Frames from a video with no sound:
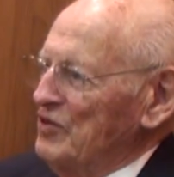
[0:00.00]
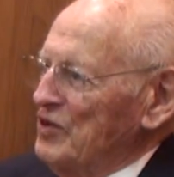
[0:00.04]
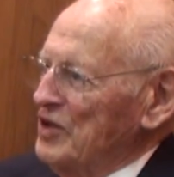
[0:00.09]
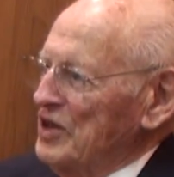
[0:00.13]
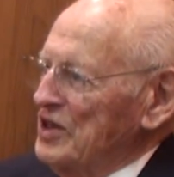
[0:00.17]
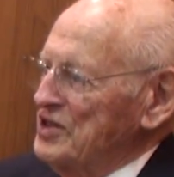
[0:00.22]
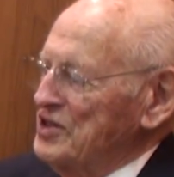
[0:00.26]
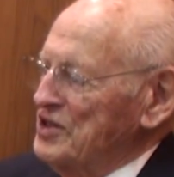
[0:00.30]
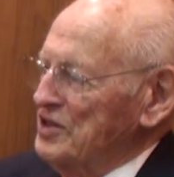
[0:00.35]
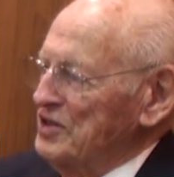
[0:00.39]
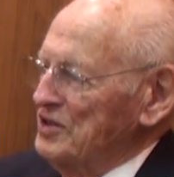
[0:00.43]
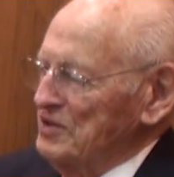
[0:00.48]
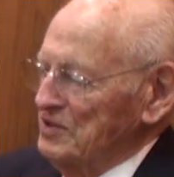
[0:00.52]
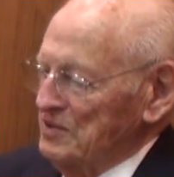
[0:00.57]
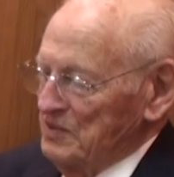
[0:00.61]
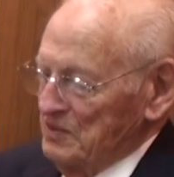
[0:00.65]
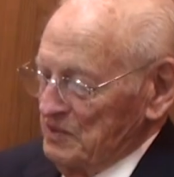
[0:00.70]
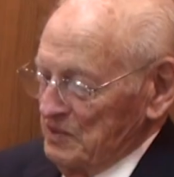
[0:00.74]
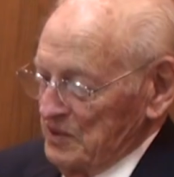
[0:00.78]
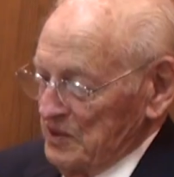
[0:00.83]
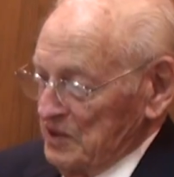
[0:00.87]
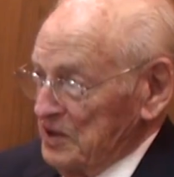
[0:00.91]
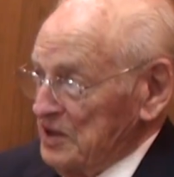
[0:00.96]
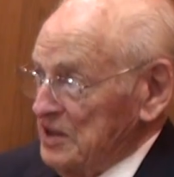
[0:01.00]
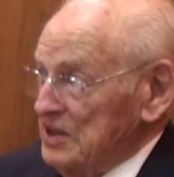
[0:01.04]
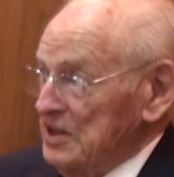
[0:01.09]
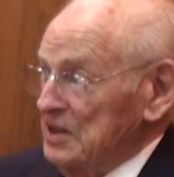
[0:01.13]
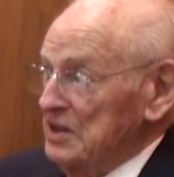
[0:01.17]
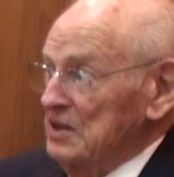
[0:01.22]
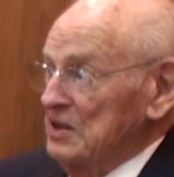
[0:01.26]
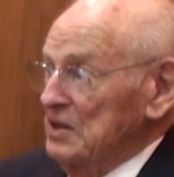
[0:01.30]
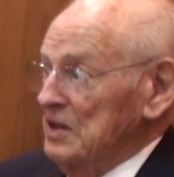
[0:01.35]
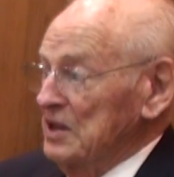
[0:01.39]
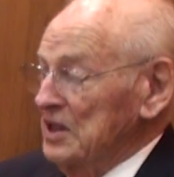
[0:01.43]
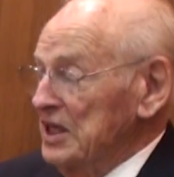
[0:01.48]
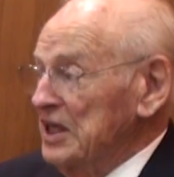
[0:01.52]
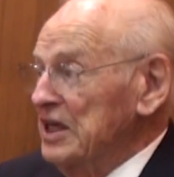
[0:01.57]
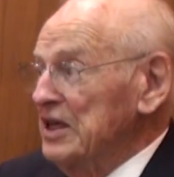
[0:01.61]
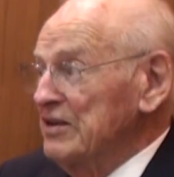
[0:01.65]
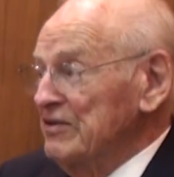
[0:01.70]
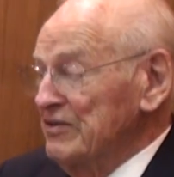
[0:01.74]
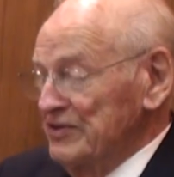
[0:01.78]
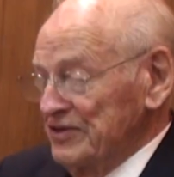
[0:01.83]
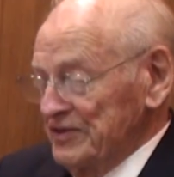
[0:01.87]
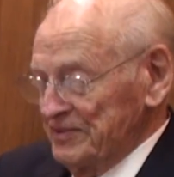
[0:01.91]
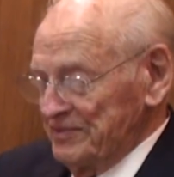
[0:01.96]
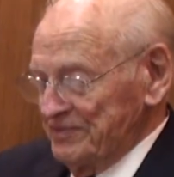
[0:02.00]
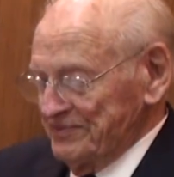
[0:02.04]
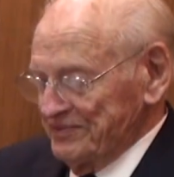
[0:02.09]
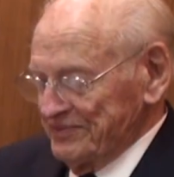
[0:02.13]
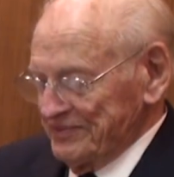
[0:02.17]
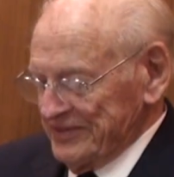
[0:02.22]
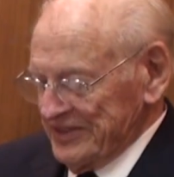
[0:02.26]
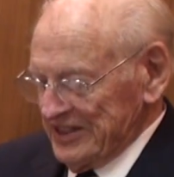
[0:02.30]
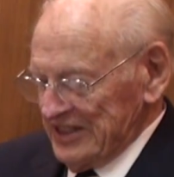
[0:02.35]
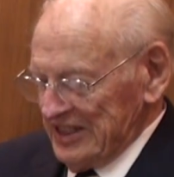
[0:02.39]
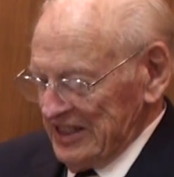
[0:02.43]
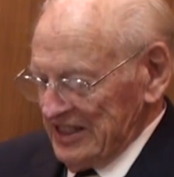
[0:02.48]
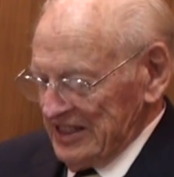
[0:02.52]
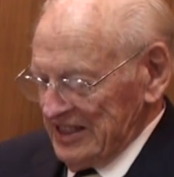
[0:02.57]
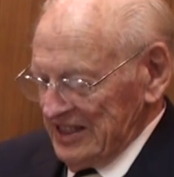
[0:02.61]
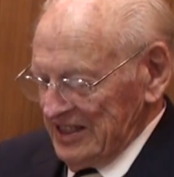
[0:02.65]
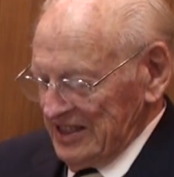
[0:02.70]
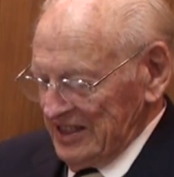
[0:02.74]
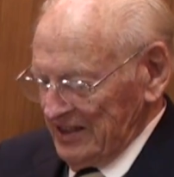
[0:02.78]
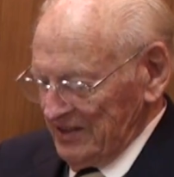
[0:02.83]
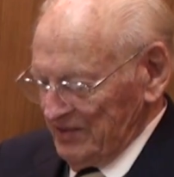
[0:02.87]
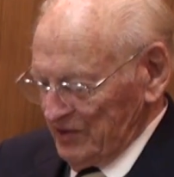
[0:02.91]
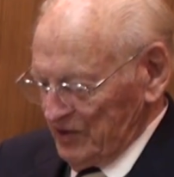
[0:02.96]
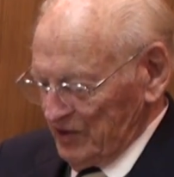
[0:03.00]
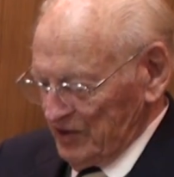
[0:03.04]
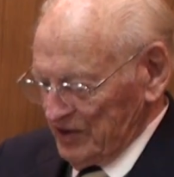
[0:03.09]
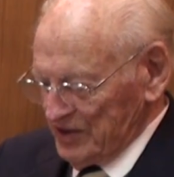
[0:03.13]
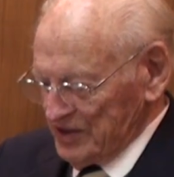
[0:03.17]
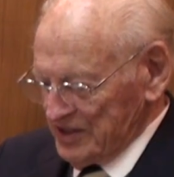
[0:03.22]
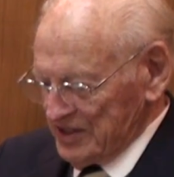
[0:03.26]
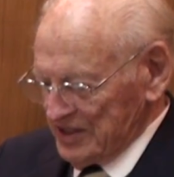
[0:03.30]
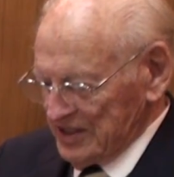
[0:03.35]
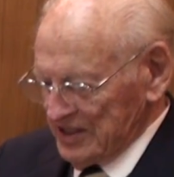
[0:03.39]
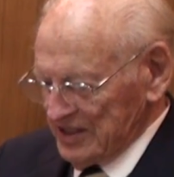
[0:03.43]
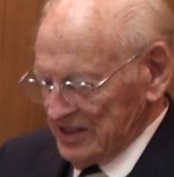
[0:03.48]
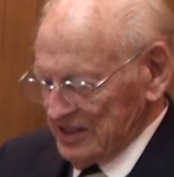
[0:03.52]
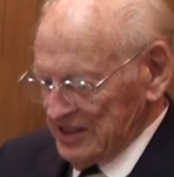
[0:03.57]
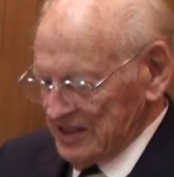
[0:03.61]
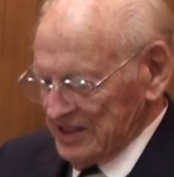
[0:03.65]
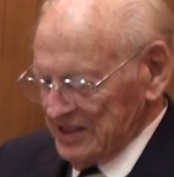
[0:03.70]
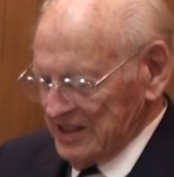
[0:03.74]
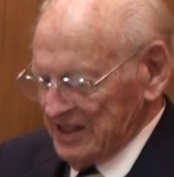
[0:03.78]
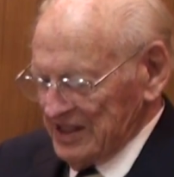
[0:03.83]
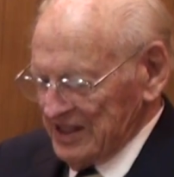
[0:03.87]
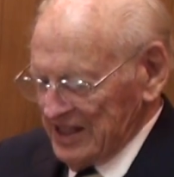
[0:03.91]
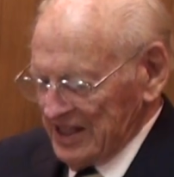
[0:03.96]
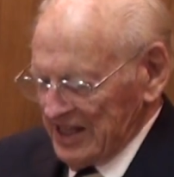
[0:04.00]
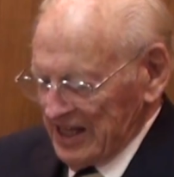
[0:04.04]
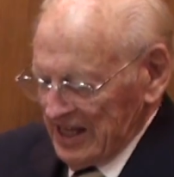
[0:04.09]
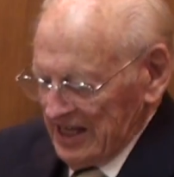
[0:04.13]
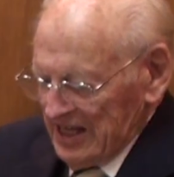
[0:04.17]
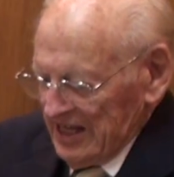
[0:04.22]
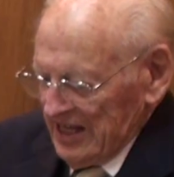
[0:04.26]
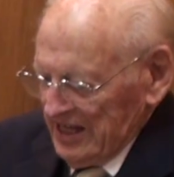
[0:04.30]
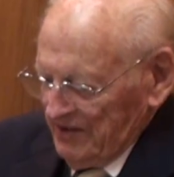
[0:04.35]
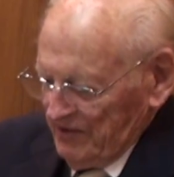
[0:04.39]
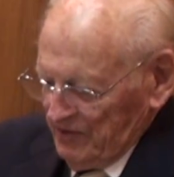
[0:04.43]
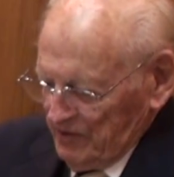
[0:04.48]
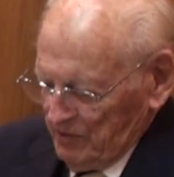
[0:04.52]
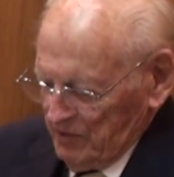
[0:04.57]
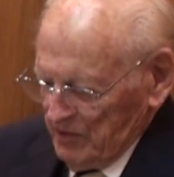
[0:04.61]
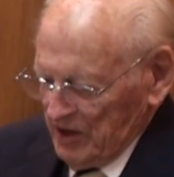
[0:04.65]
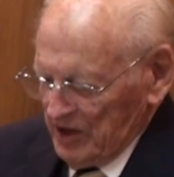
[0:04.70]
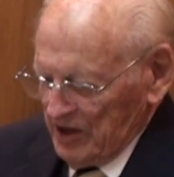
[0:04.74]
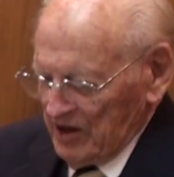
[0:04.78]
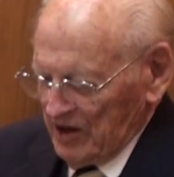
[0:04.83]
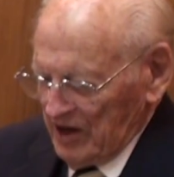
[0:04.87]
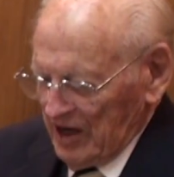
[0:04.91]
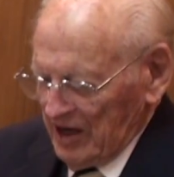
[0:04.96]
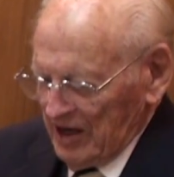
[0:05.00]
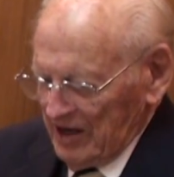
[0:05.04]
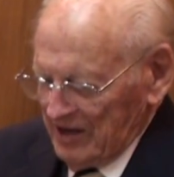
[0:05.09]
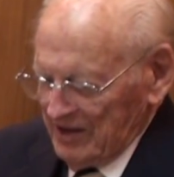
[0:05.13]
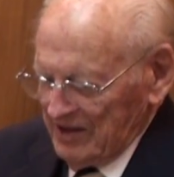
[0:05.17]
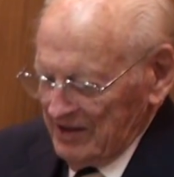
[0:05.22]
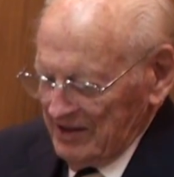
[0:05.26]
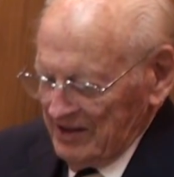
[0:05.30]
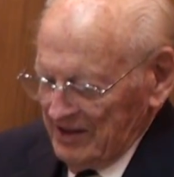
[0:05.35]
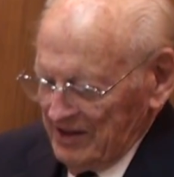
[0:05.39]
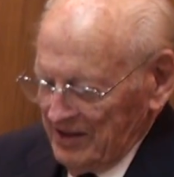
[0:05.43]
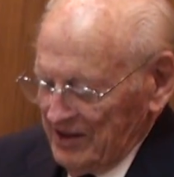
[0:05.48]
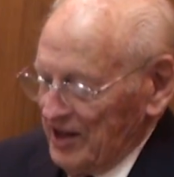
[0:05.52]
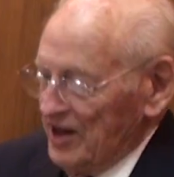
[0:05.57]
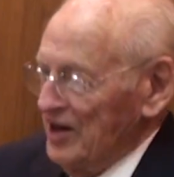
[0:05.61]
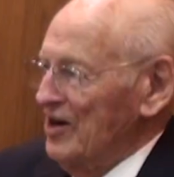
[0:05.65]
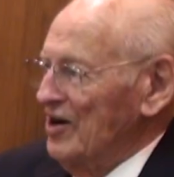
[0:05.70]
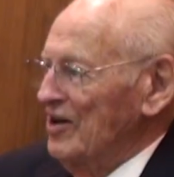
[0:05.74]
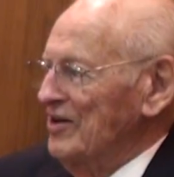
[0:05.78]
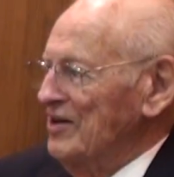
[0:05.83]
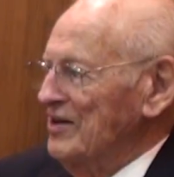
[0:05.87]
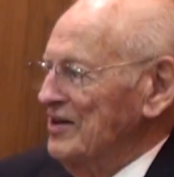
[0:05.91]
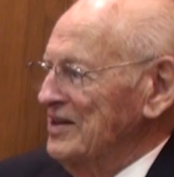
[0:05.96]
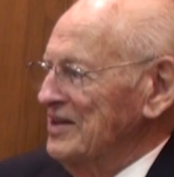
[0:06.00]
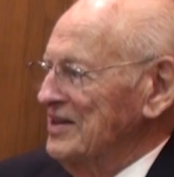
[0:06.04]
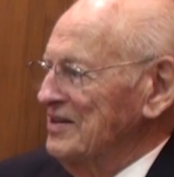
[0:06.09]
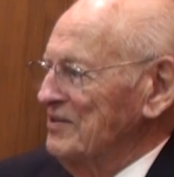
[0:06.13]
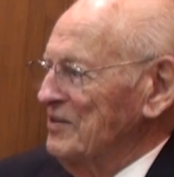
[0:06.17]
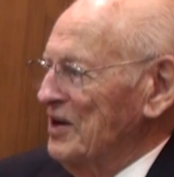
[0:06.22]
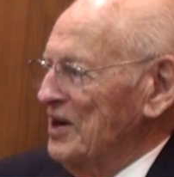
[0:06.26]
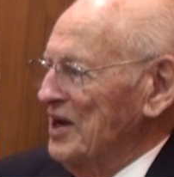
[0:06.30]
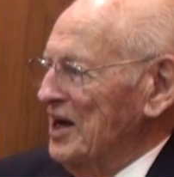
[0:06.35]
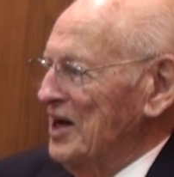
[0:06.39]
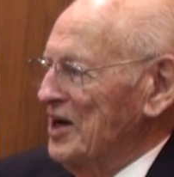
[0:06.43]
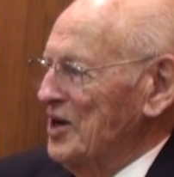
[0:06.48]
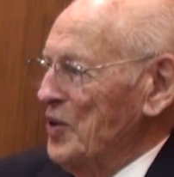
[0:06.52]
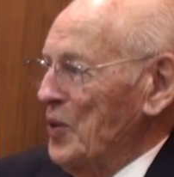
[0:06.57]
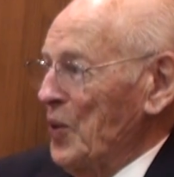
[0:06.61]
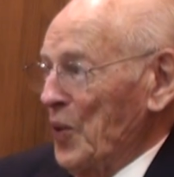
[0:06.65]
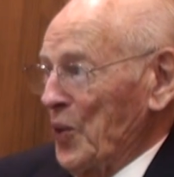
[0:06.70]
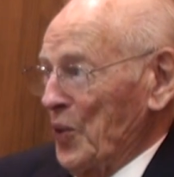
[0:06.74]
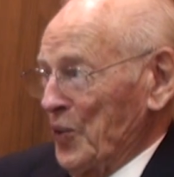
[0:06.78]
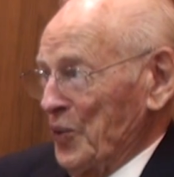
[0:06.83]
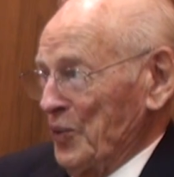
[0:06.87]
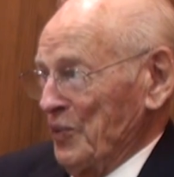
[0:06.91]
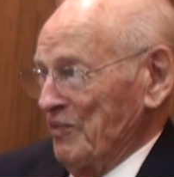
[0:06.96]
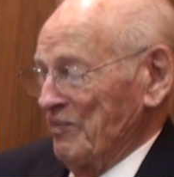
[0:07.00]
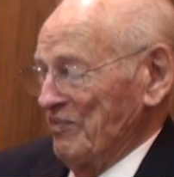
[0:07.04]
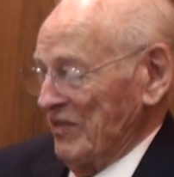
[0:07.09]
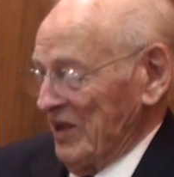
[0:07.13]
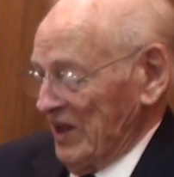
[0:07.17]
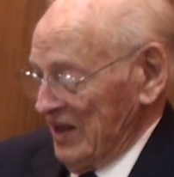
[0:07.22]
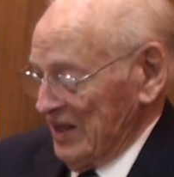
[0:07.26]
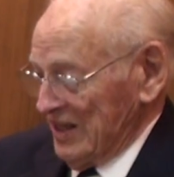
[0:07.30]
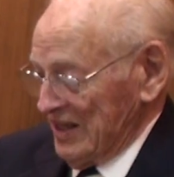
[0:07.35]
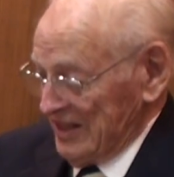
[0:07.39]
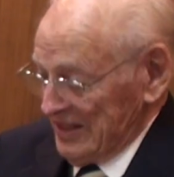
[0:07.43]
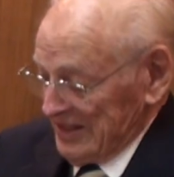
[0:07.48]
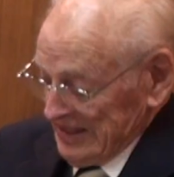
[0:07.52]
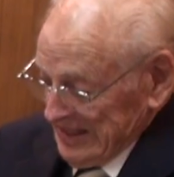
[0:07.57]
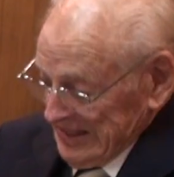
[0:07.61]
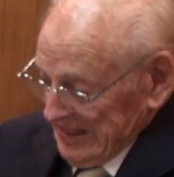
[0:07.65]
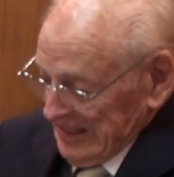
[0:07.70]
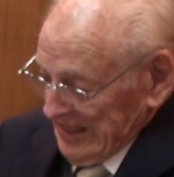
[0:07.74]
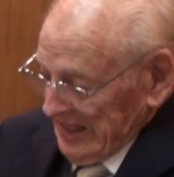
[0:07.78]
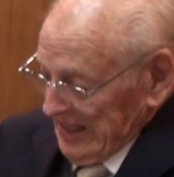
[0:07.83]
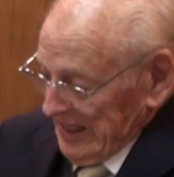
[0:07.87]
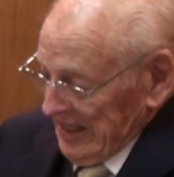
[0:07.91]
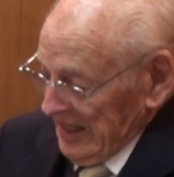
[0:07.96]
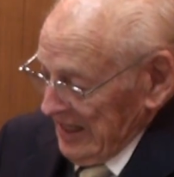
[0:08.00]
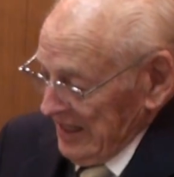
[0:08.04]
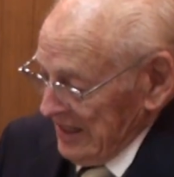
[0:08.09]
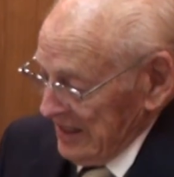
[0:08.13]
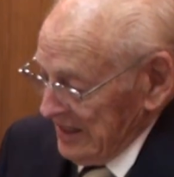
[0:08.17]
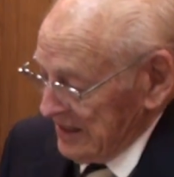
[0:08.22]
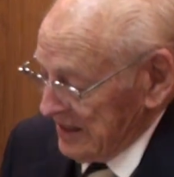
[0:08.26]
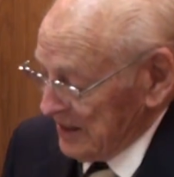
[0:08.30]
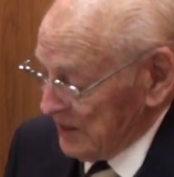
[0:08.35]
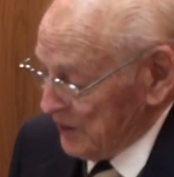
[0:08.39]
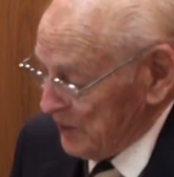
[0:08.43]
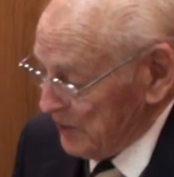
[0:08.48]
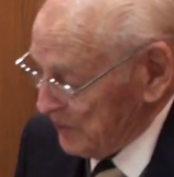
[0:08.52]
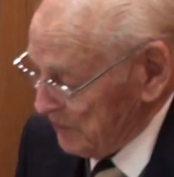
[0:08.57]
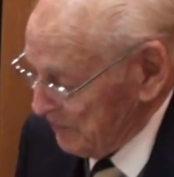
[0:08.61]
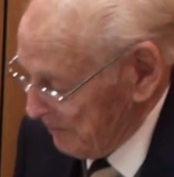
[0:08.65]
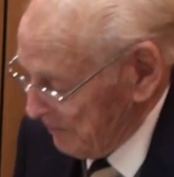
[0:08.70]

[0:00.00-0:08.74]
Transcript: for us to leave, of course, they left me there and went on home. So